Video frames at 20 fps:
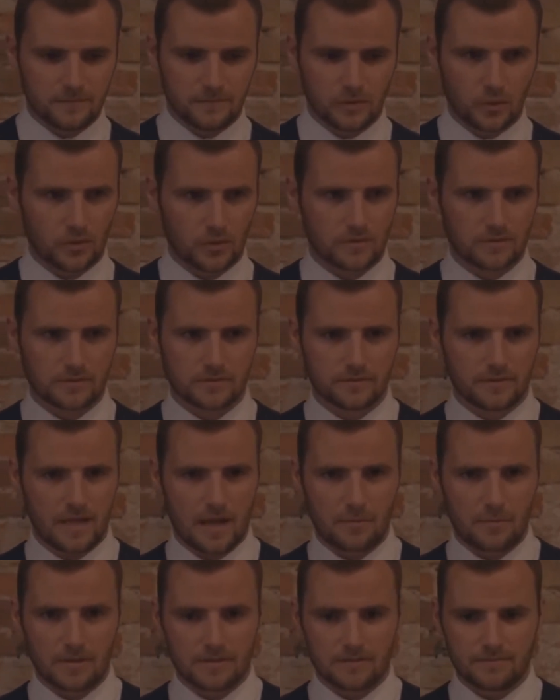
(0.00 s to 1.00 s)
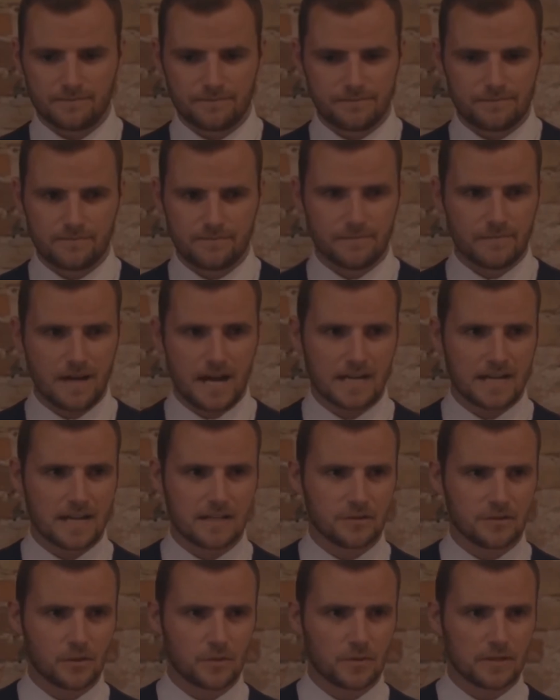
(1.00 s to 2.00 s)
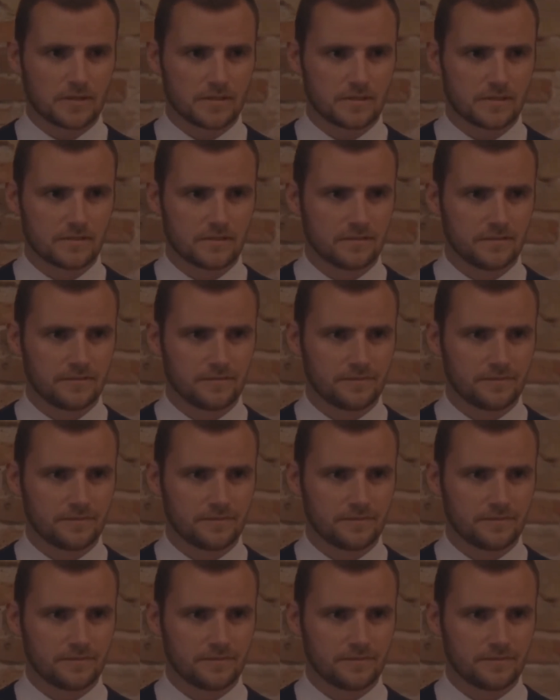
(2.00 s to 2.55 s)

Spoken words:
look, Abby, I can't do this.